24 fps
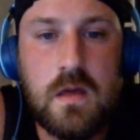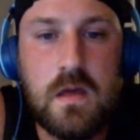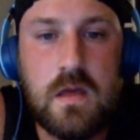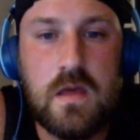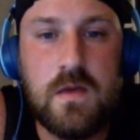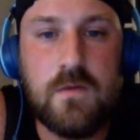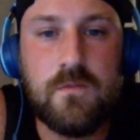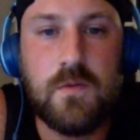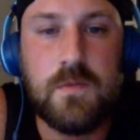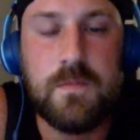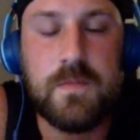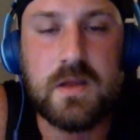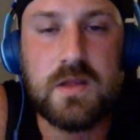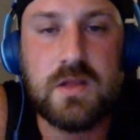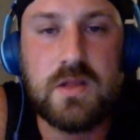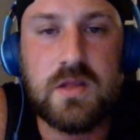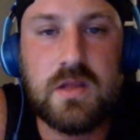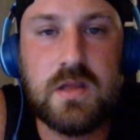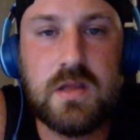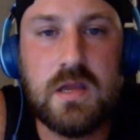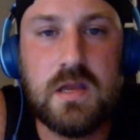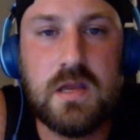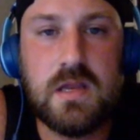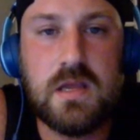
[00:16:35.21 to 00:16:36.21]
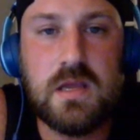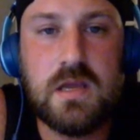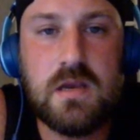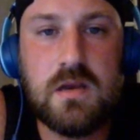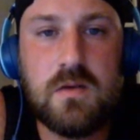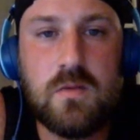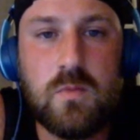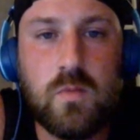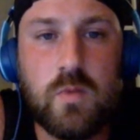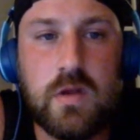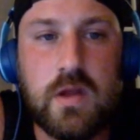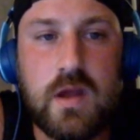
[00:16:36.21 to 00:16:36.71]
If we pick
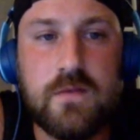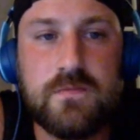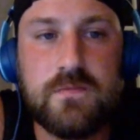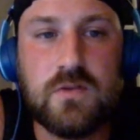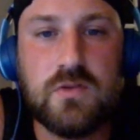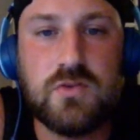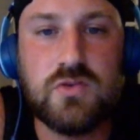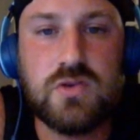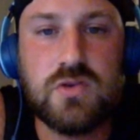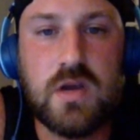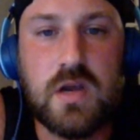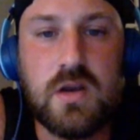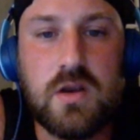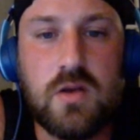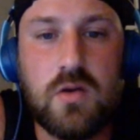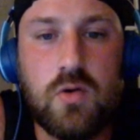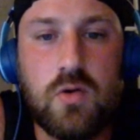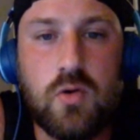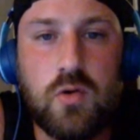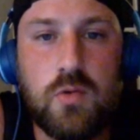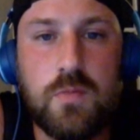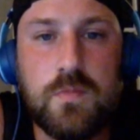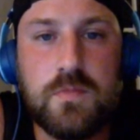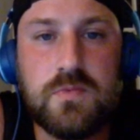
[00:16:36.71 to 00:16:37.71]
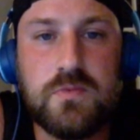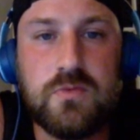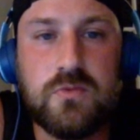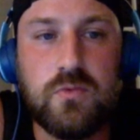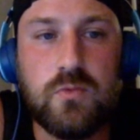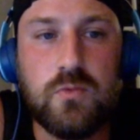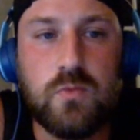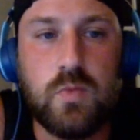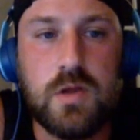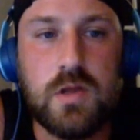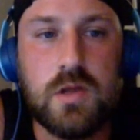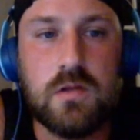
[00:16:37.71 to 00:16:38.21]
Gideon, we have to try to hope to
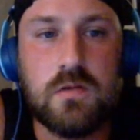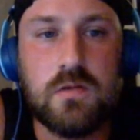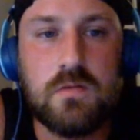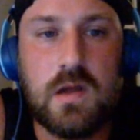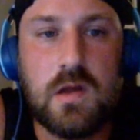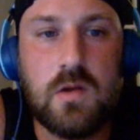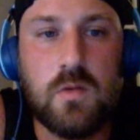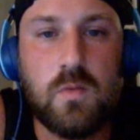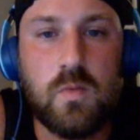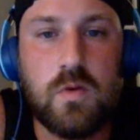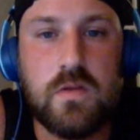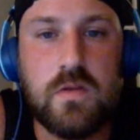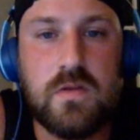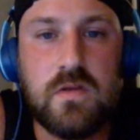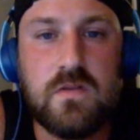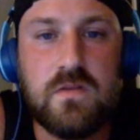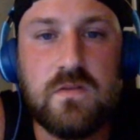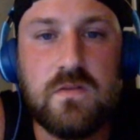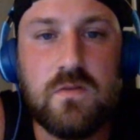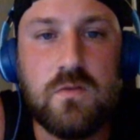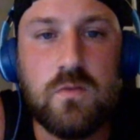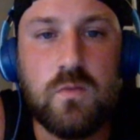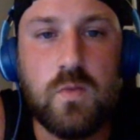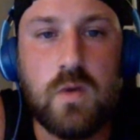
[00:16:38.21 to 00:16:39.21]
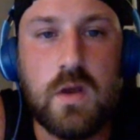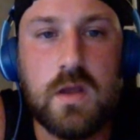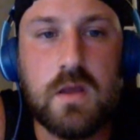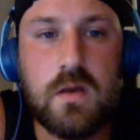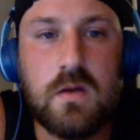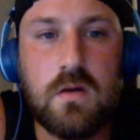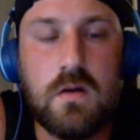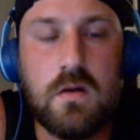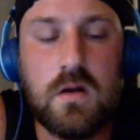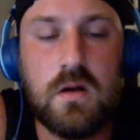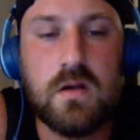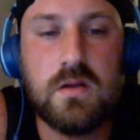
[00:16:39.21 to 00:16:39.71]
wheel around one of these 2 white
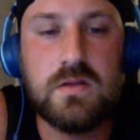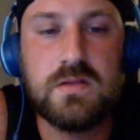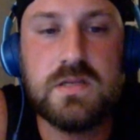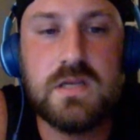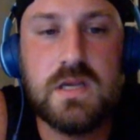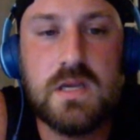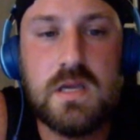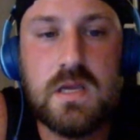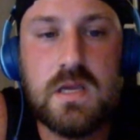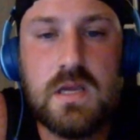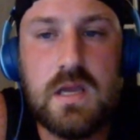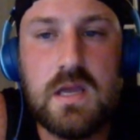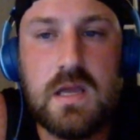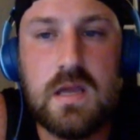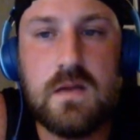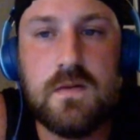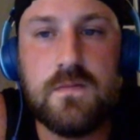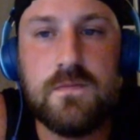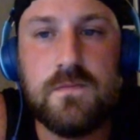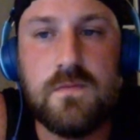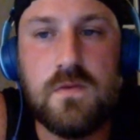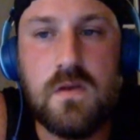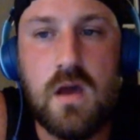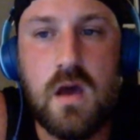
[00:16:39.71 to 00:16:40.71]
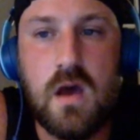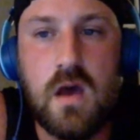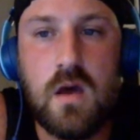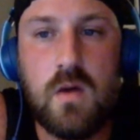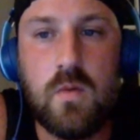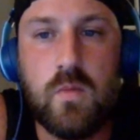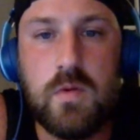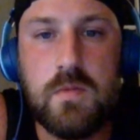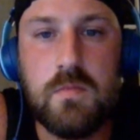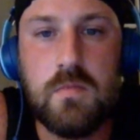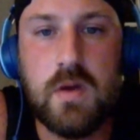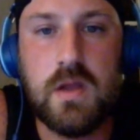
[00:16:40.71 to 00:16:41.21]
cards. If not,
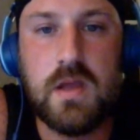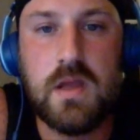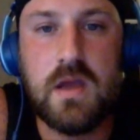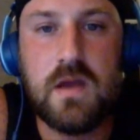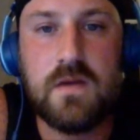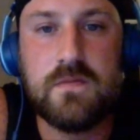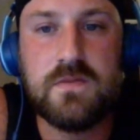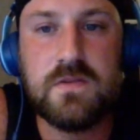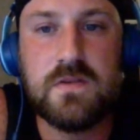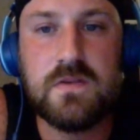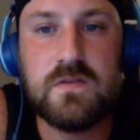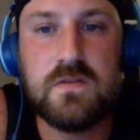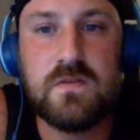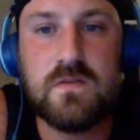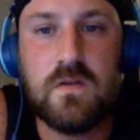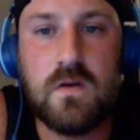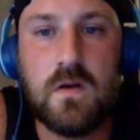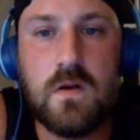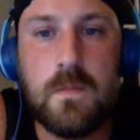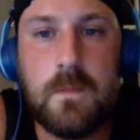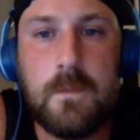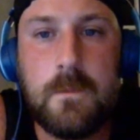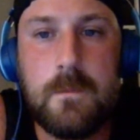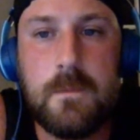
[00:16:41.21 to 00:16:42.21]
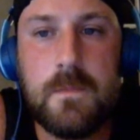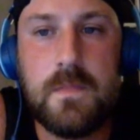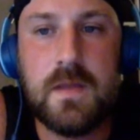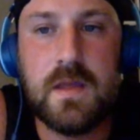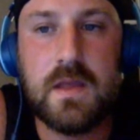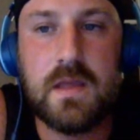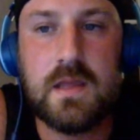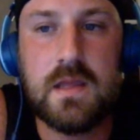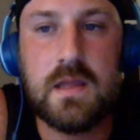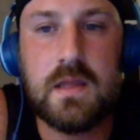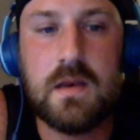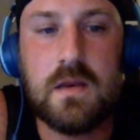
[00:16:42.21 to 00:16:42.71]
we might have to start
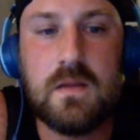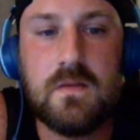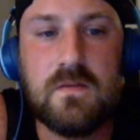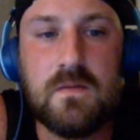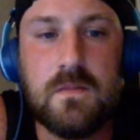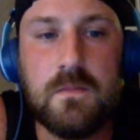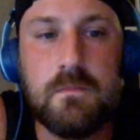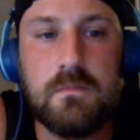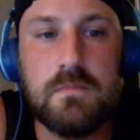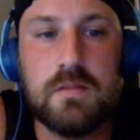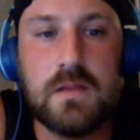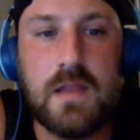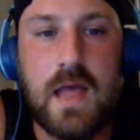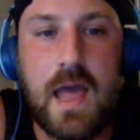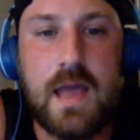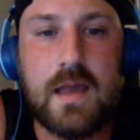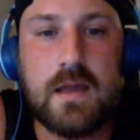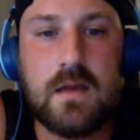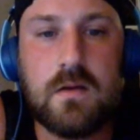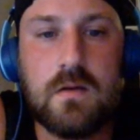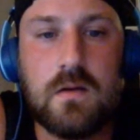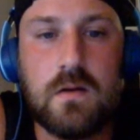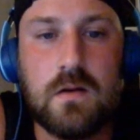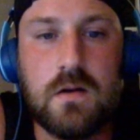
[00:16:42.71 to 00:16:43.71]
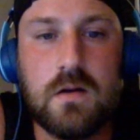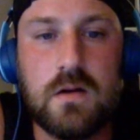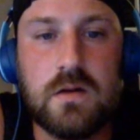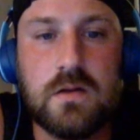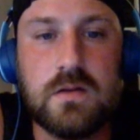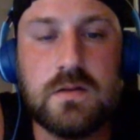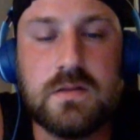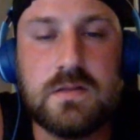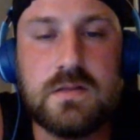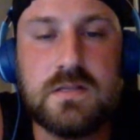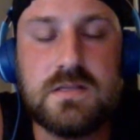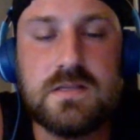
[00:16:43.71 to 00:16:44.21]
picking some black
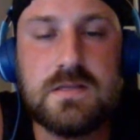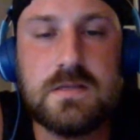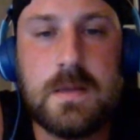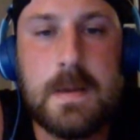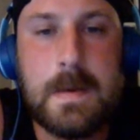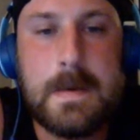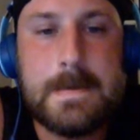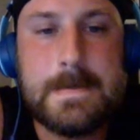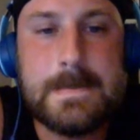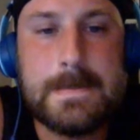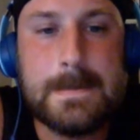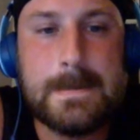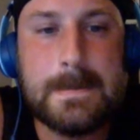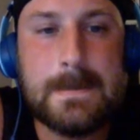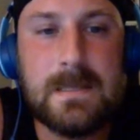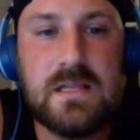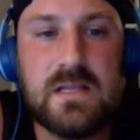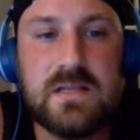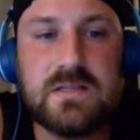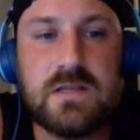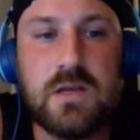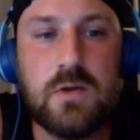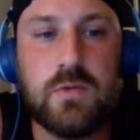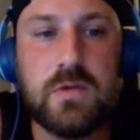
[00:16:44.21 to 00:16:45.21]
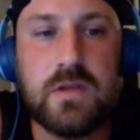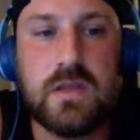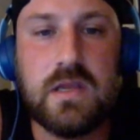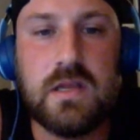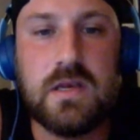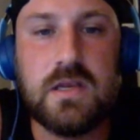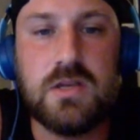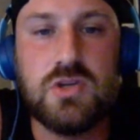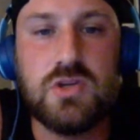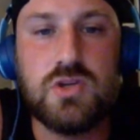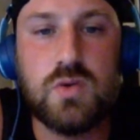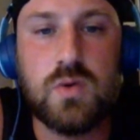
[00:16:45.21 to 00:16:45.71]
cards. Let's go with
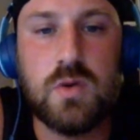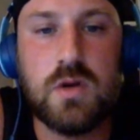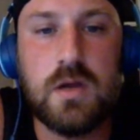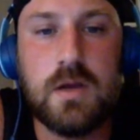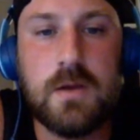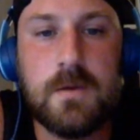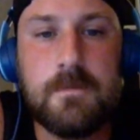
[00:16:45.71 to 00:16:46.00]
Gideon Jorah.